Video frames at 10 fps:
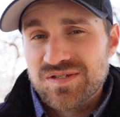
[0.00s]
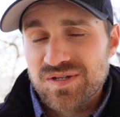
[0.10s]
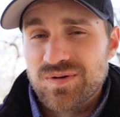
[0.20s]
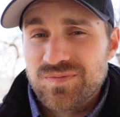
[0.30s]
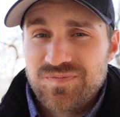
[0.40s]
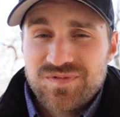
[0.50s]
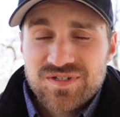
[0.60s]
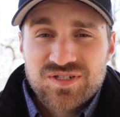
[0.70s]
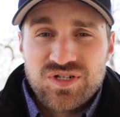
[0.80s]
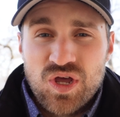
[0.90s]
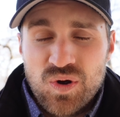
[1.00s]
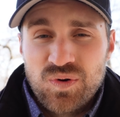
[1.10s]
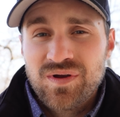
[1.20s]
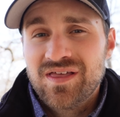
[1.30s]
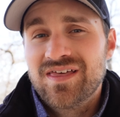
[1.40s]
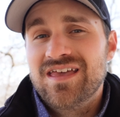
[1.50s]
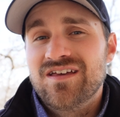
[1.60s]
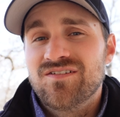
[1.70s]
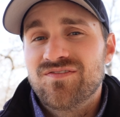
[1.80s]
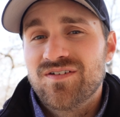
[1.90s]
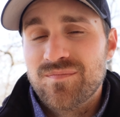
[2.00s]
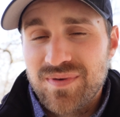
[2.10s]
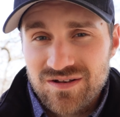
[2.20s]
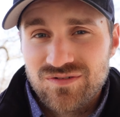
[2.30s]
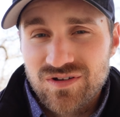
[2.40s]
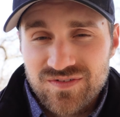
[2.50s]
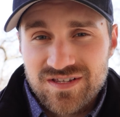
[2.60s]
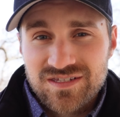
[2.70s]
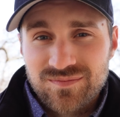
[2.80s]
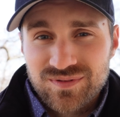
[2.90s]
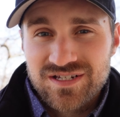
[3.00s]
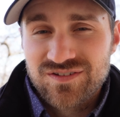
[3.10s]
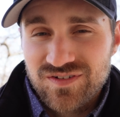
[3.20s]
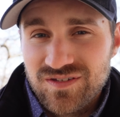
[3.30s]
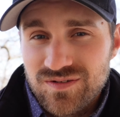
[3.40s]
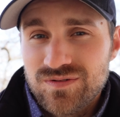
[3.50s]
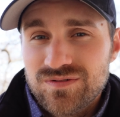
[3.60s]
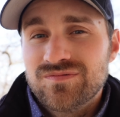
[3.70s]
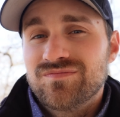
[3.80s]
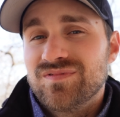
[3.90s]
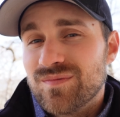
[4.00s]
So just know if Bettendorf is the place for you,